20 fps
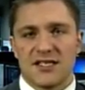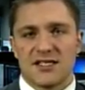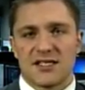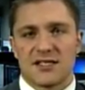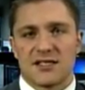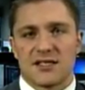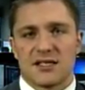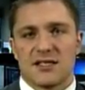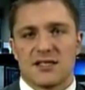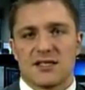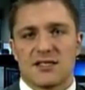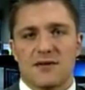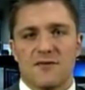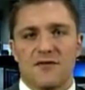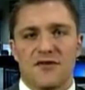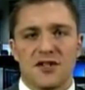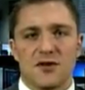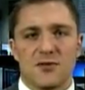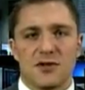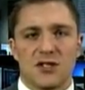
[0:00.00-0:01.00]
It's
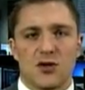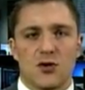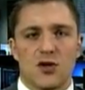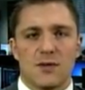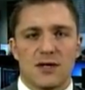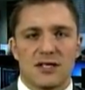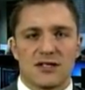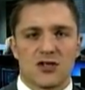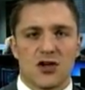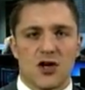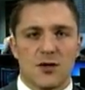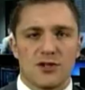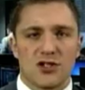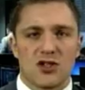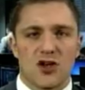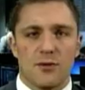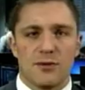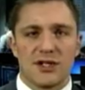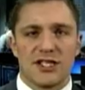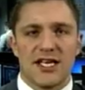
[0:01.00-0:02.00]
something that we talk about time and
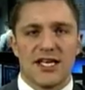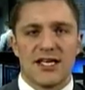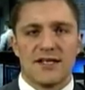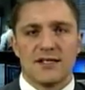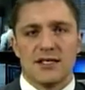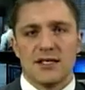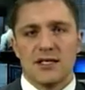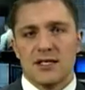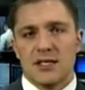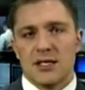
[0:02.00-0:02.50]
time again.